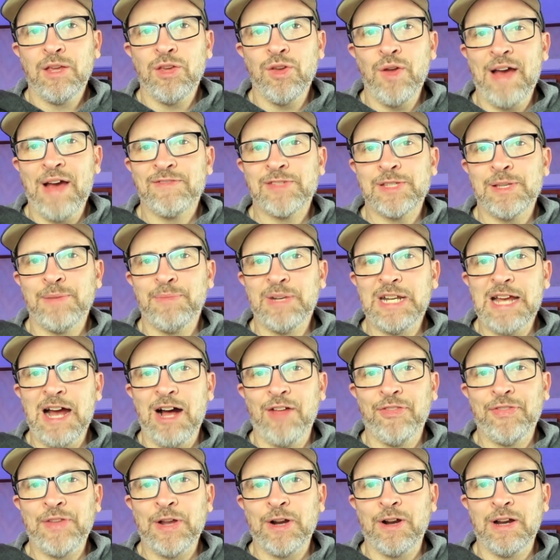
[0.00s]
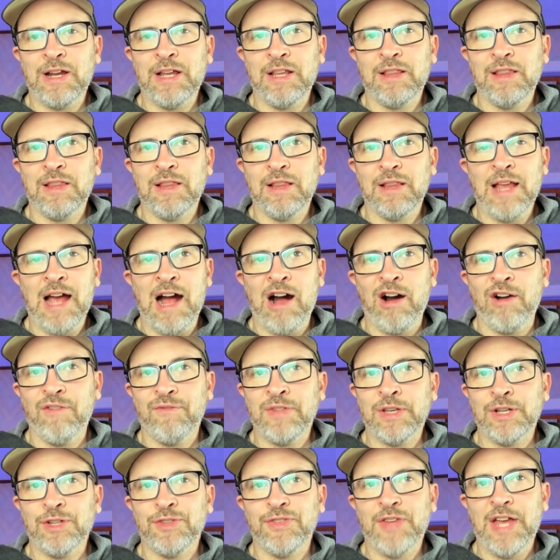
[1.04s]
somebody out there in the
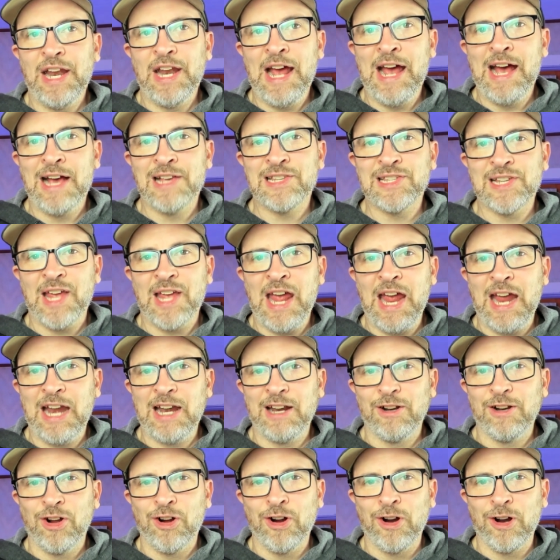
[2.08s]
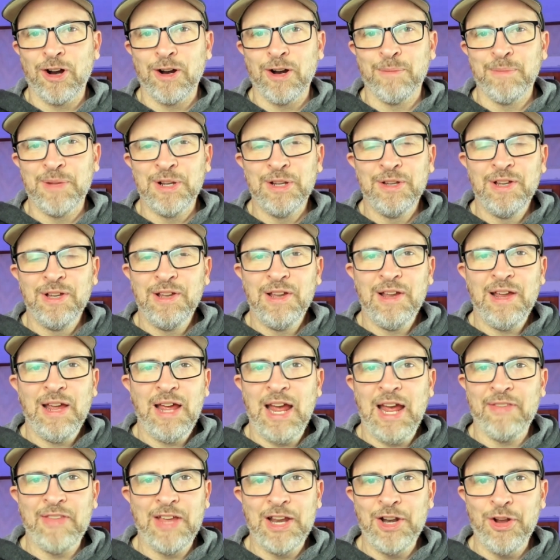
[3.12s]
outfield that has a cannon arm
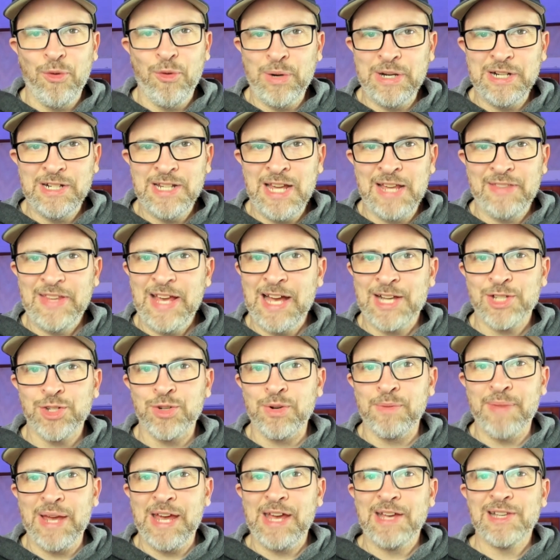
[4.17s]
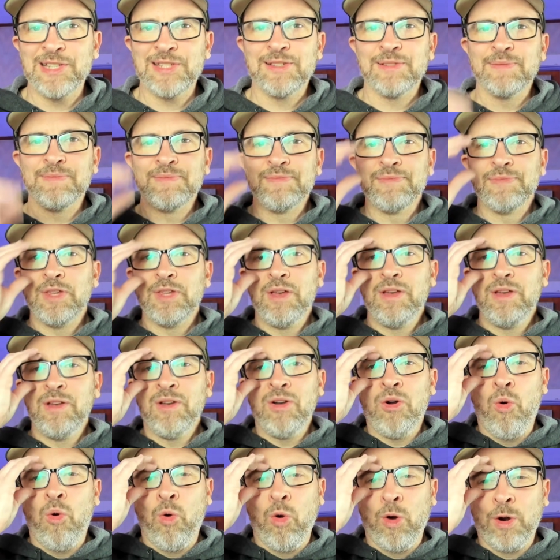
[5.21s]
and they don't want to take the extra base,
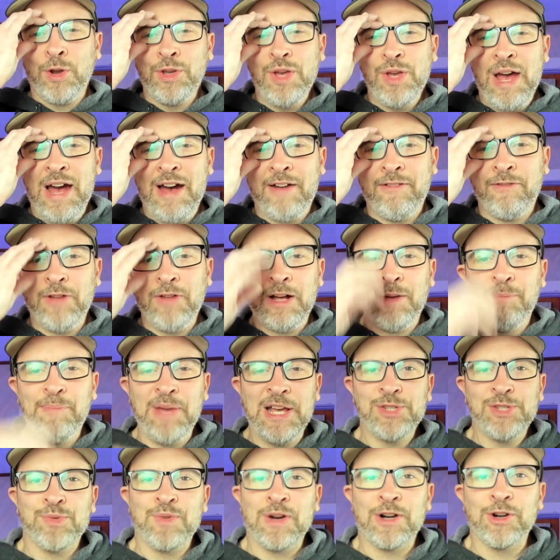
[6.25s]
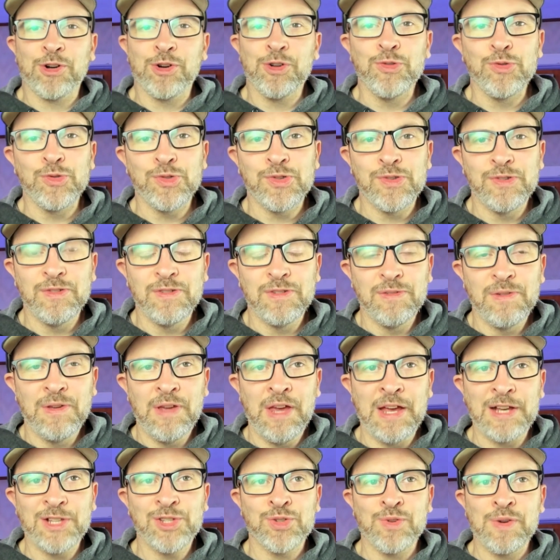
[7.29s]
or you have a base runner who's
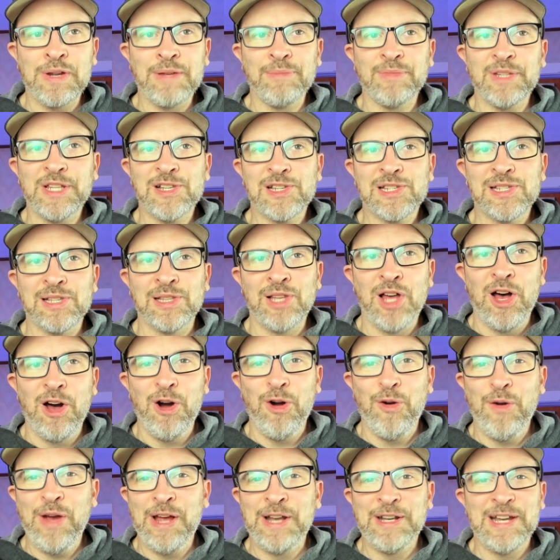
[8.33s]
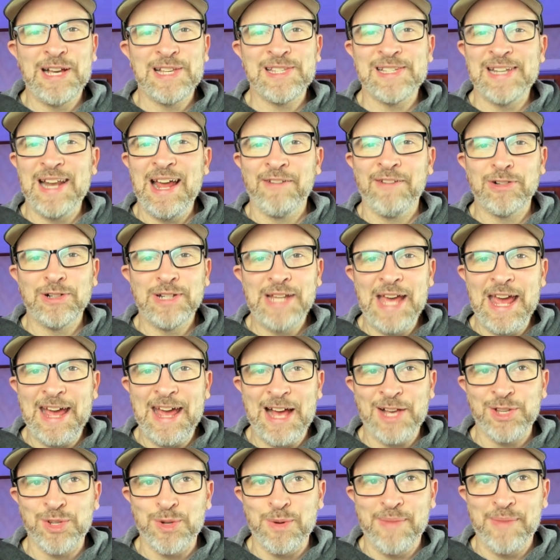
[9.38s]
extremely slow and doesn't ever take
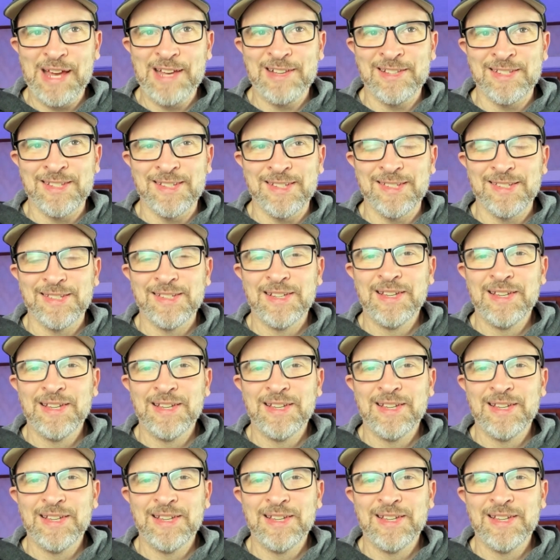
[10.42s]
extra bases.